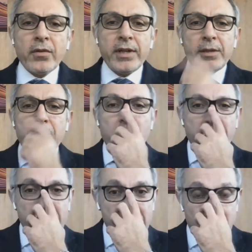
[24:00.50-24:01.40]
It's already
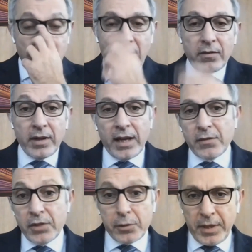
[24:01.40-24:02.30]
progressing well
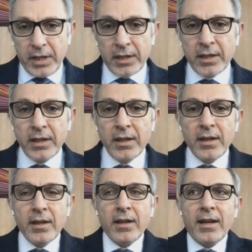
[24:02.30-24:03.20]
as we speak.
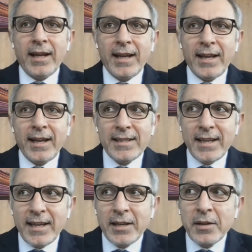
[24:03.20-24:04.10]

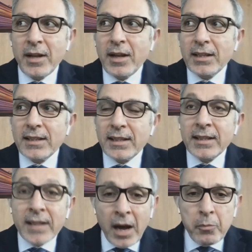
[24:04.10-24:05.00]
And the
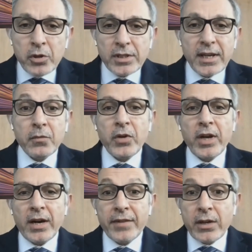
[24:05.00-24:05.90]
numbers that
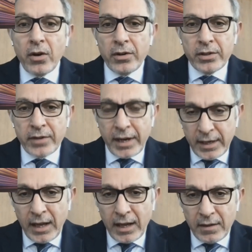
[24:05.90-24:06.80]
we are recording
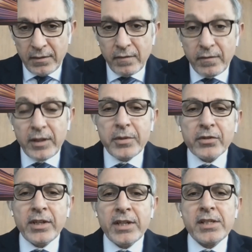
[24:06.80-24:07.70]
right now will
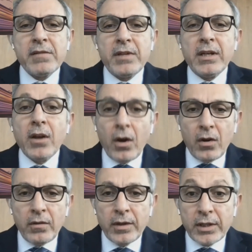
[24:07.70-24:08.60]
be relatively
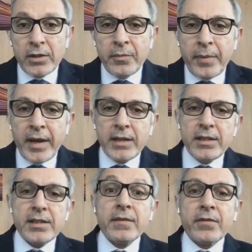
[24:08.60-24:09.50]
low
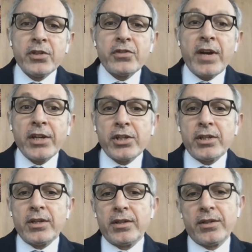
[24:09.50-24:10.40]
compared this
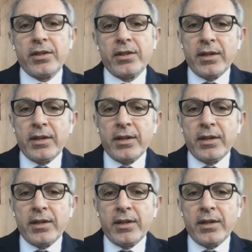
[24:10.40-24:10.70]
infrastructure